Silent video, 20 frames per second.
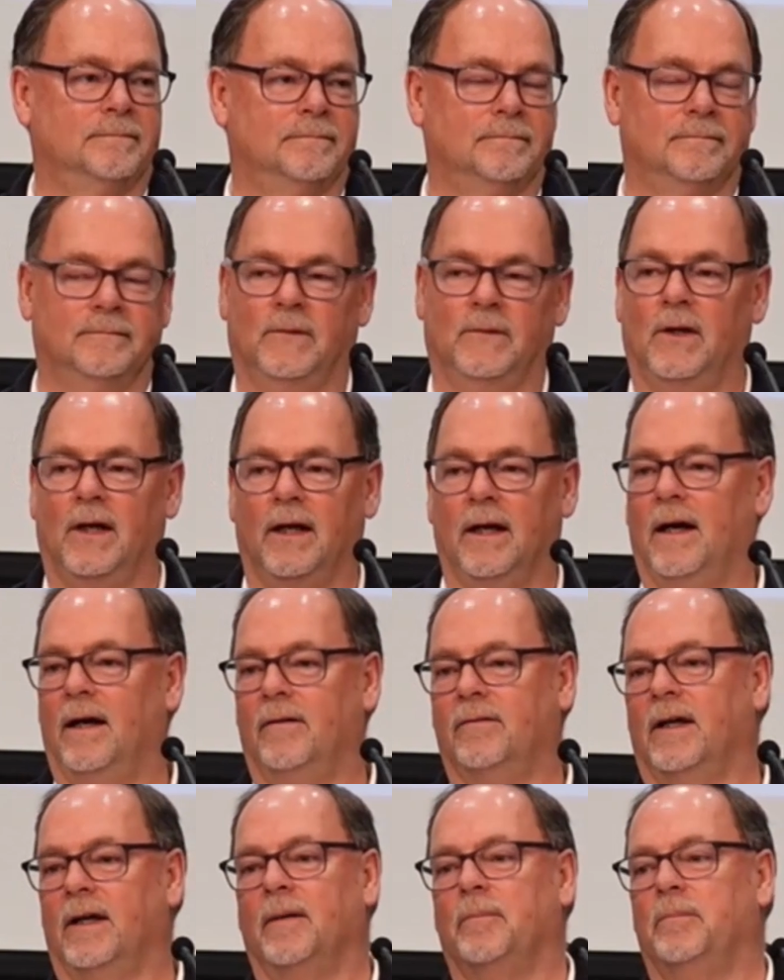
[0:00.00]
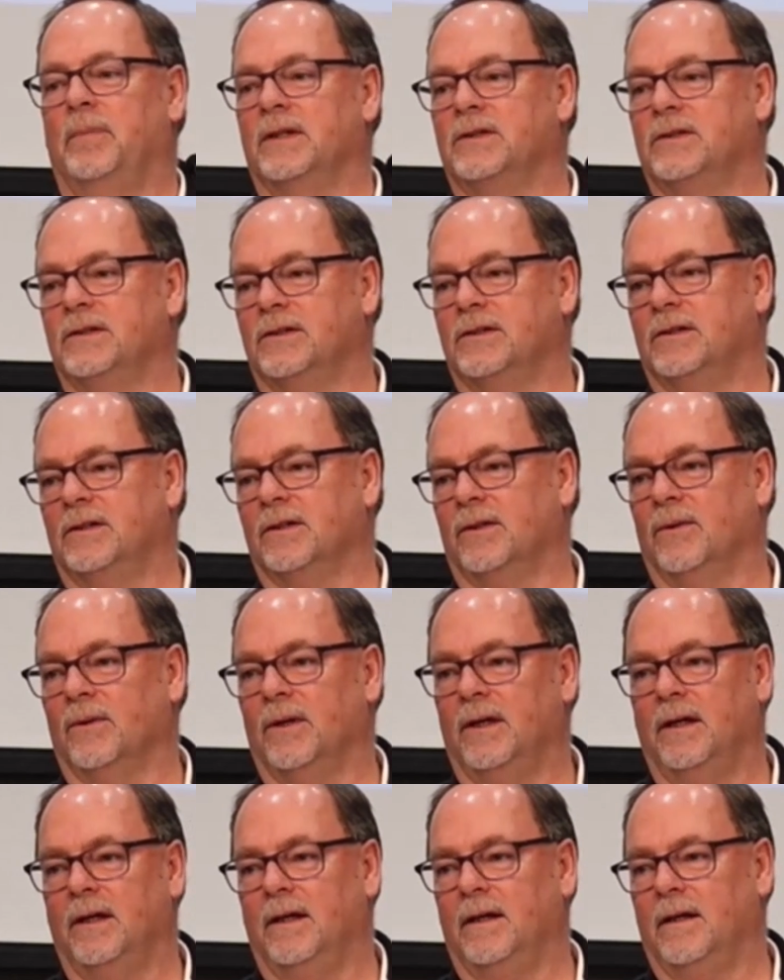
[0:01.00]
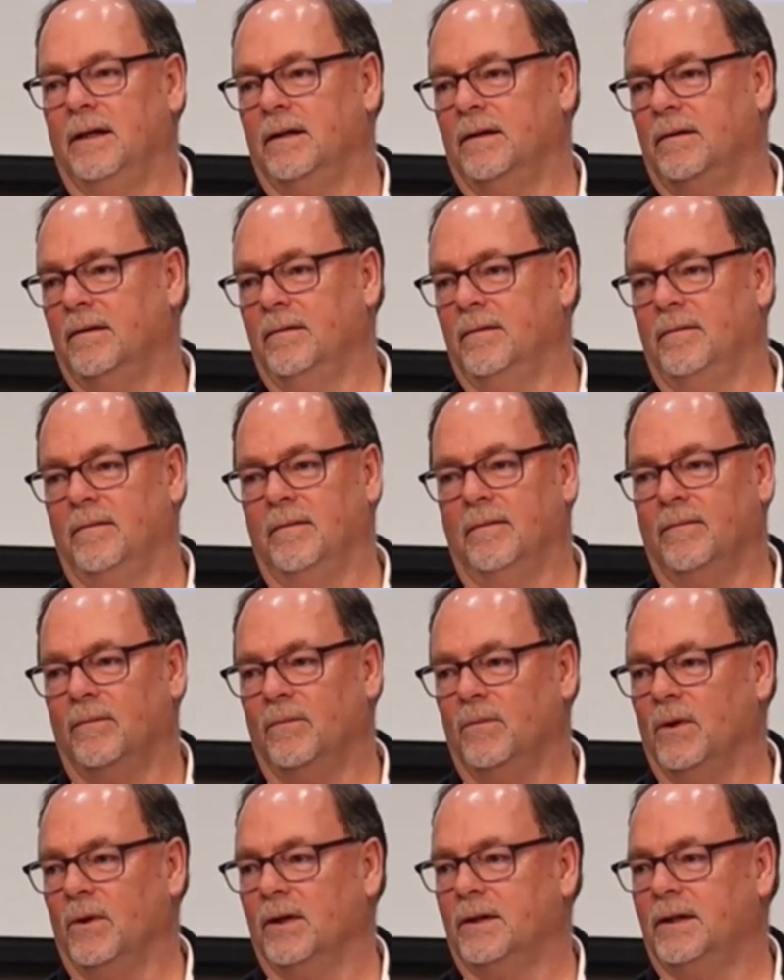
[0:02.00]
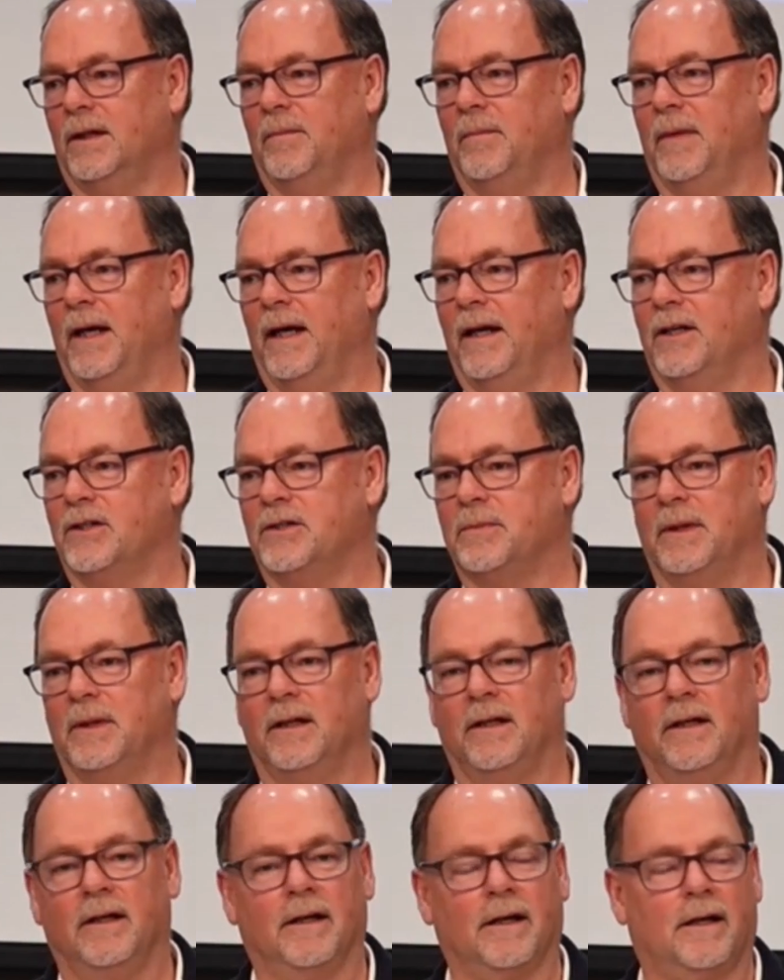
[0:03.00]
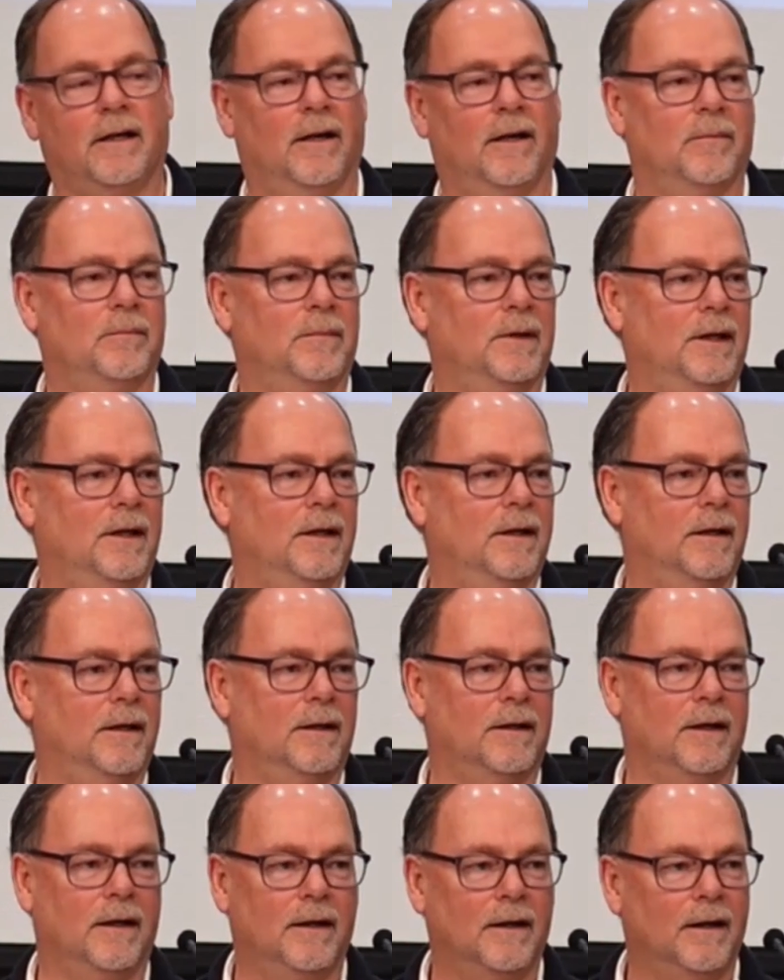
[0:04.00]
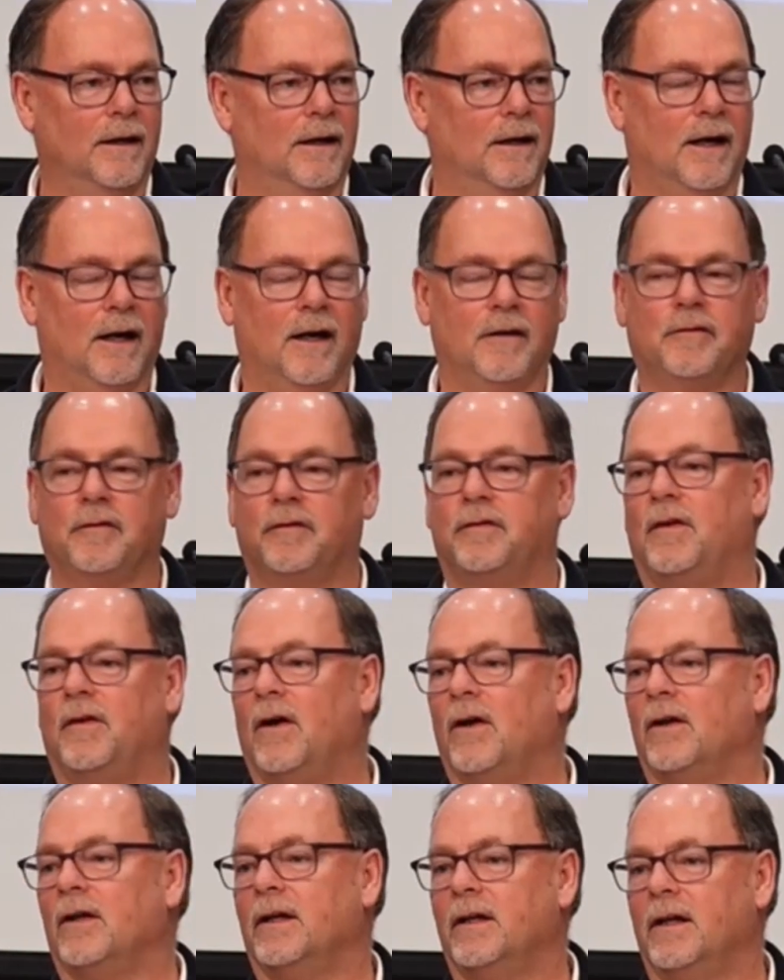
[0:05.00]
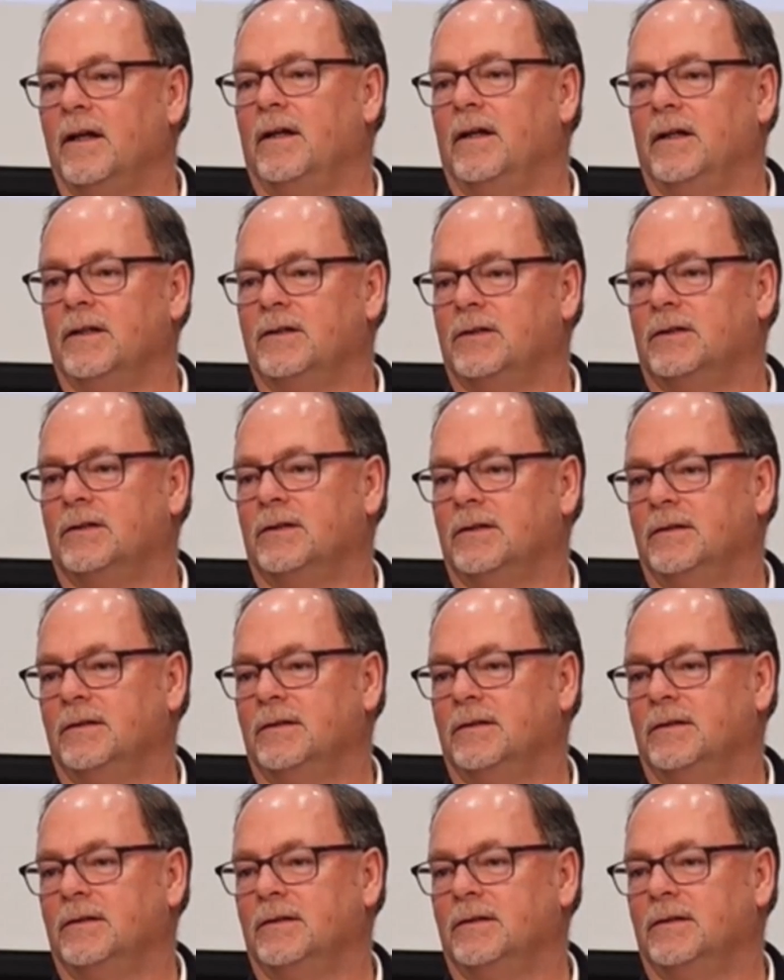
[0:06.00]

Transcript: I've got a business degree and worked in management in a company, and I fall into this